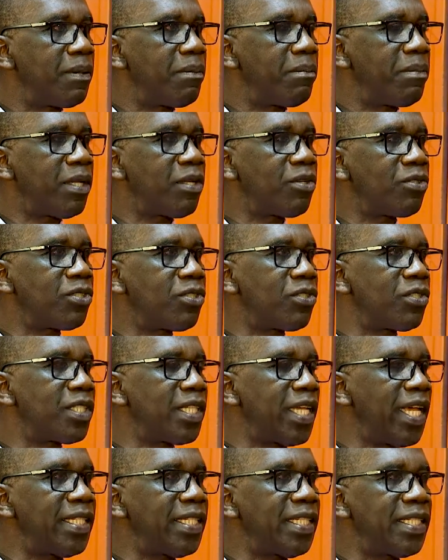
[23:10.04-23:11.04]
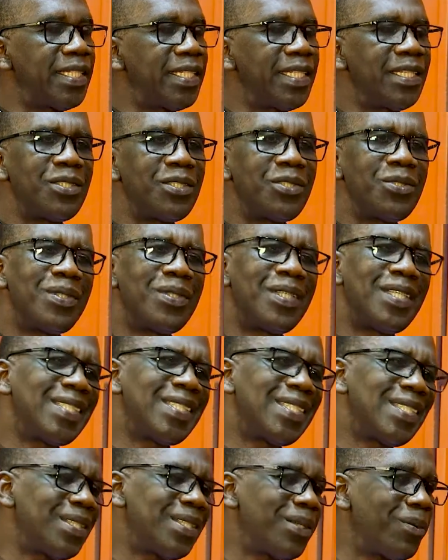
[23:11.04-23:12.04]
Because society tells you this
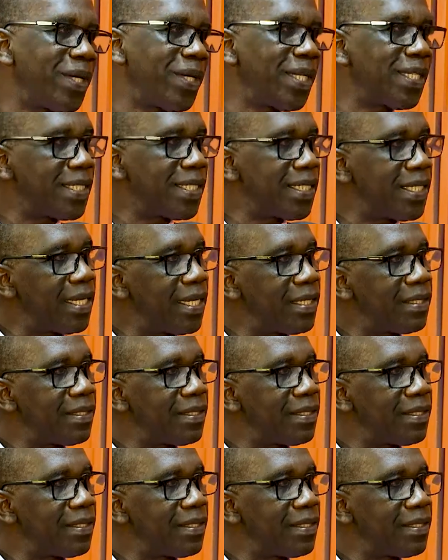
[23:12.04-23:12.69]
is the way it's done.